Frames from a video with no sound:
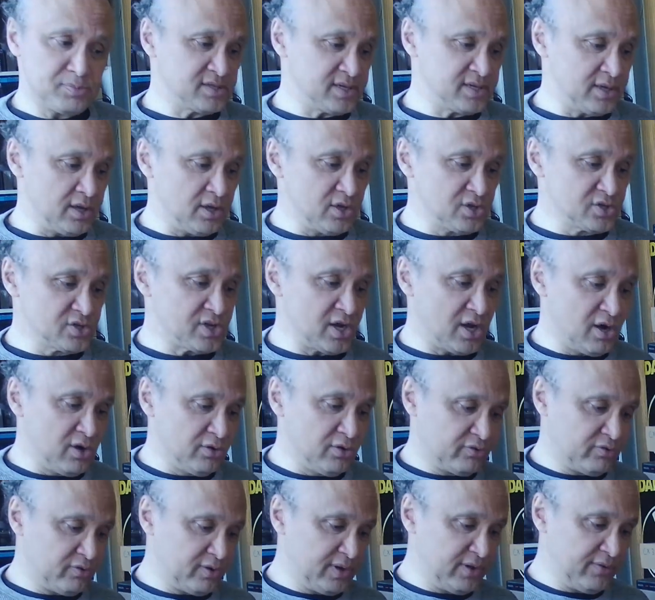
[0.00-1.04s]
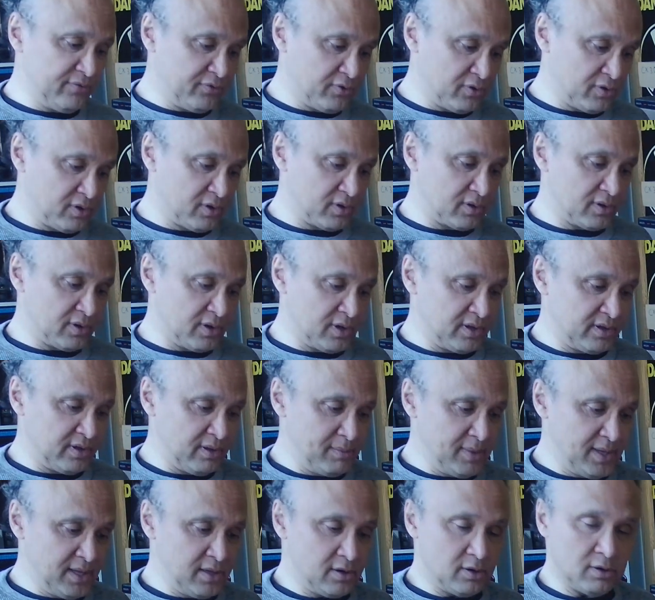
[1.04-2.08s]
and also 24
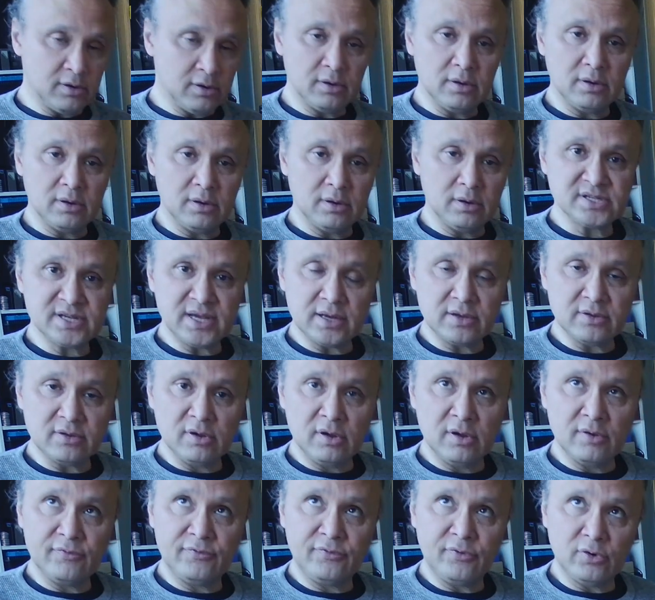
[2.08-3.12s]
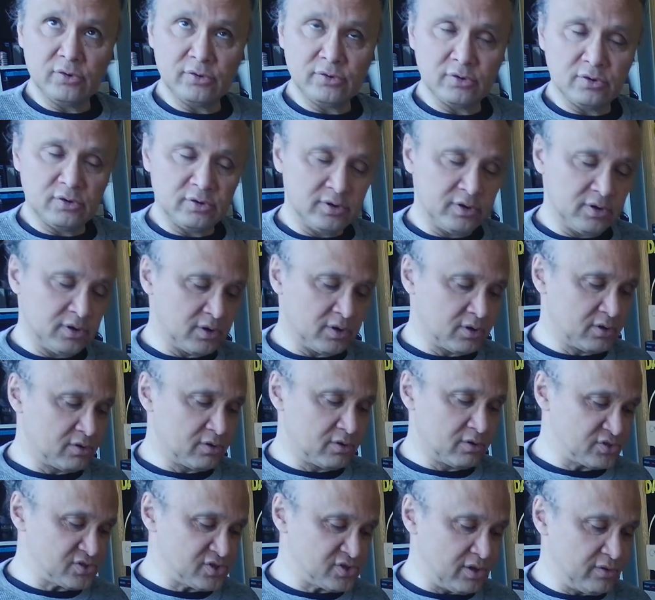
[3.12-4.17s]
dB or second or fourth order
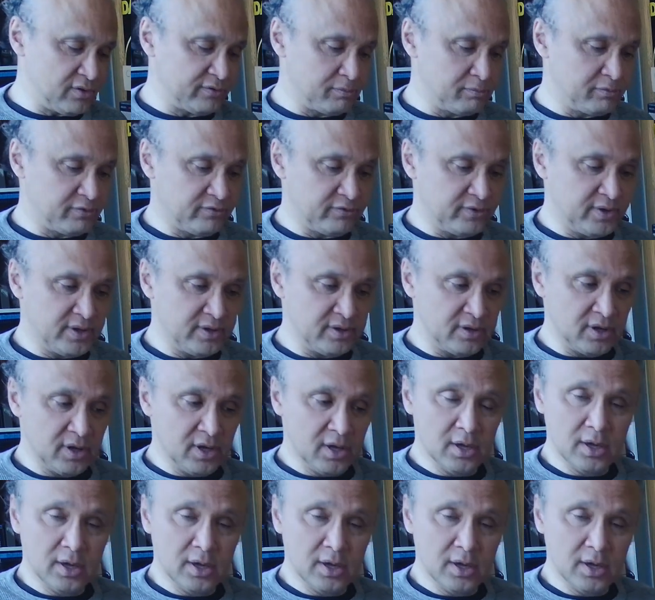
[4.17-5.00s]
crossover between